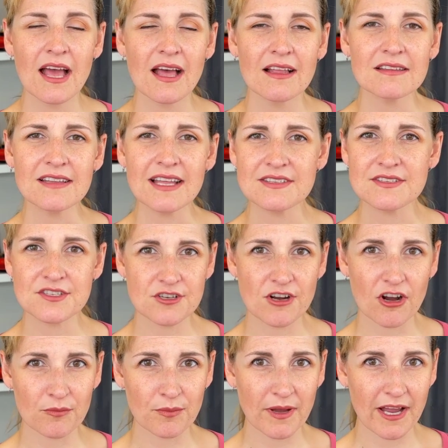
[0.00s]
Let's
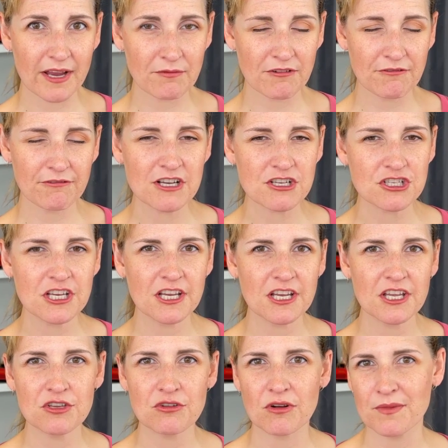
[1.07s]
start by refreshing
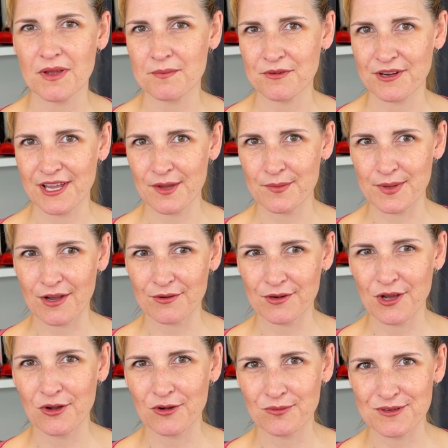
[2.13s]
your memory about
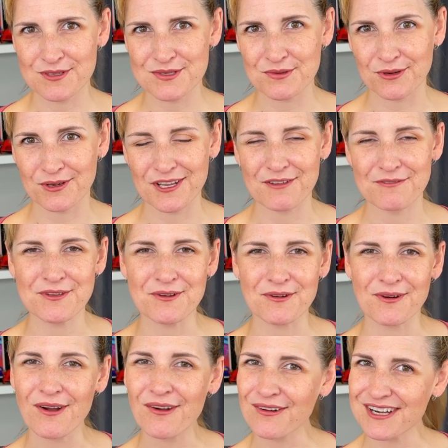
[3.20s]
home resort. If you're
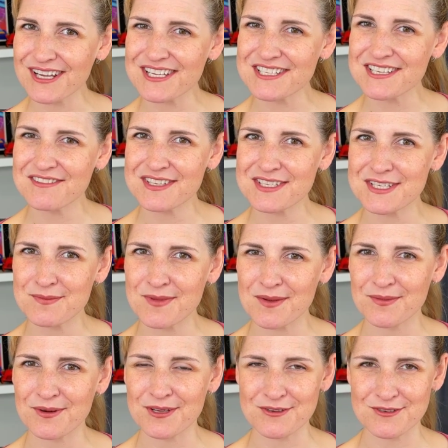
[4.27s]
already a DVC member,
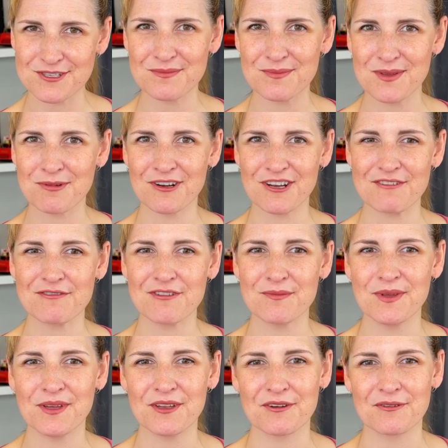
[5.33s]
you should be pretty
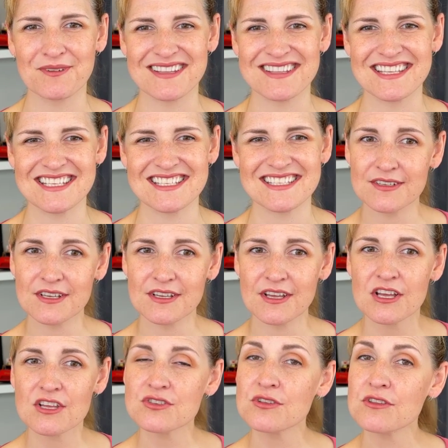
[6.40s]
familiar with this.
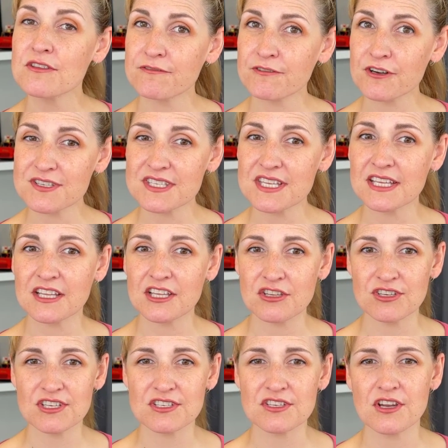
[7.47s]
So the first thing that you
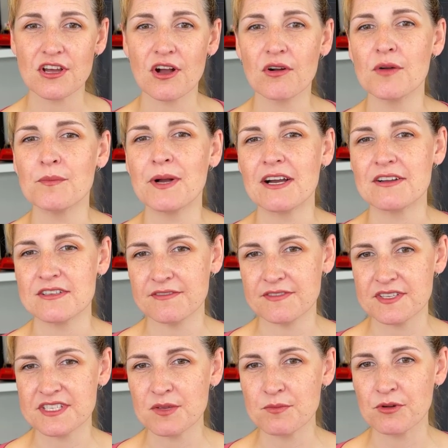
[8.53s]
need to know about
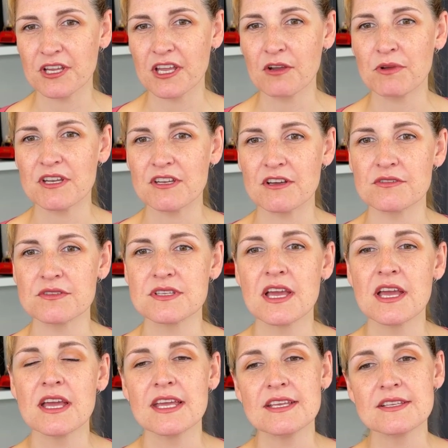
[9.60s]
DVC booking windows
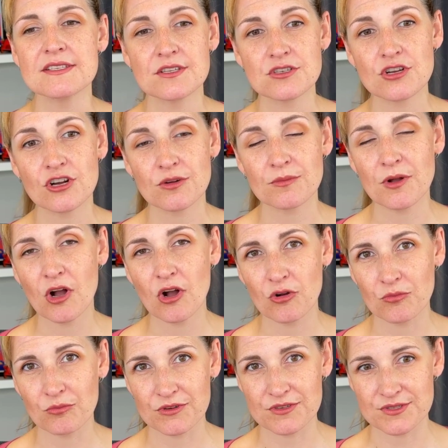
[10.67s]
is the term
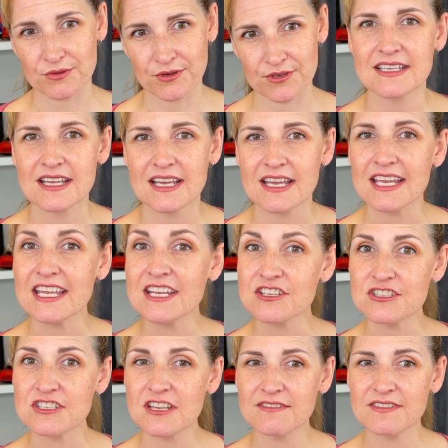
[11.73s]
home resort. Each
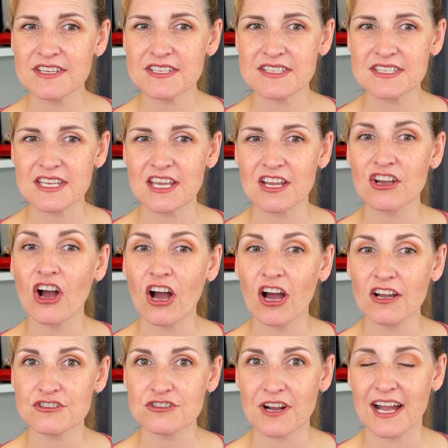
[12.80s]
DVC
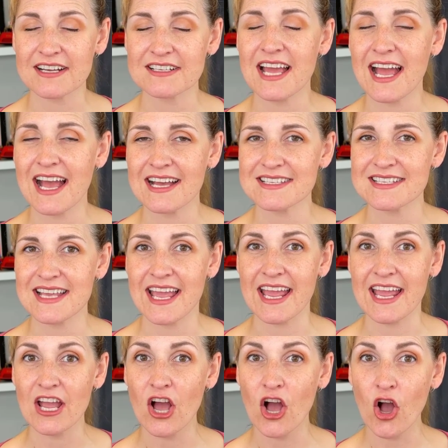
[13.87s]
contract has
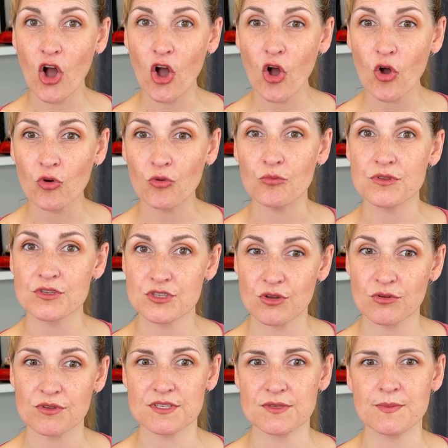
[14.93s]
a home, so to
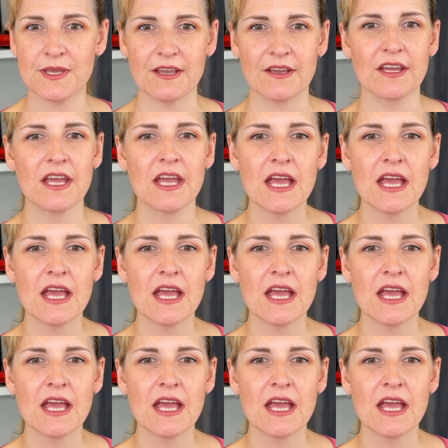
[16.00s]
speak.